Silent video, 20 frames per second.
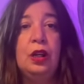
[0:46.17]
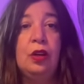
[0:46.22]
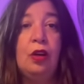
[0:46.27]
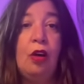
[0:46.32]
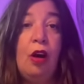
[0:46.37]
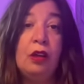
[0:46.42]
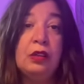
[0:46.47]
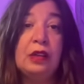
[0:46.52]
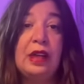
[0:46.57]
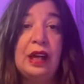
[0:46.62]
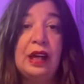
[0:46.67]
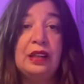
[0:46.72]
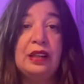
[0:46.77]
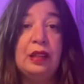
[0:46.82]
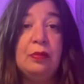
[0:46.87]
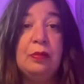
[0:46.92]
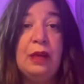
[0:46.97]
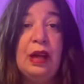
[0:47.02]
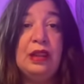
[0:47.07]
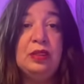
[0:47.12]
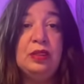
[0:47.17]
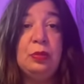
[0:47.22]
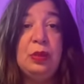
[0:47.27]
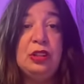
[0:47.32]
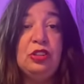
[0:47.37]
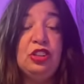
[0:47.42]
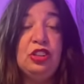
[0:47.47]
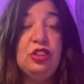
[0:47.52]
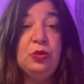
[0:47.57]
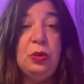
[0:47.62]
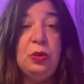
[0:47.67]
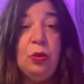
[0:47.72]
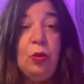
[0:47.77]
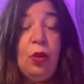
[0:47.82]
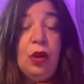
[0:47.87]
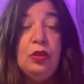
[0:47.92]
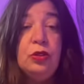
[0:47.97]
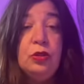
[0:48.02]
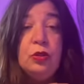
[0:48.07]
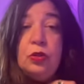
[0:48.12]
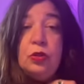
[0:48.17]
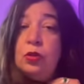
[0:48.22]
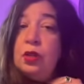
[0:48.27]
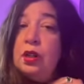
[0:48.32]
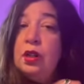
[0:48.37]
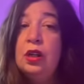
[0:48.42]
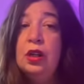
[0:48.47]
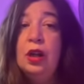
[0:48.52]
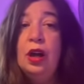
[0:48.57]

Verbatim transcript: contact them as much as we want to.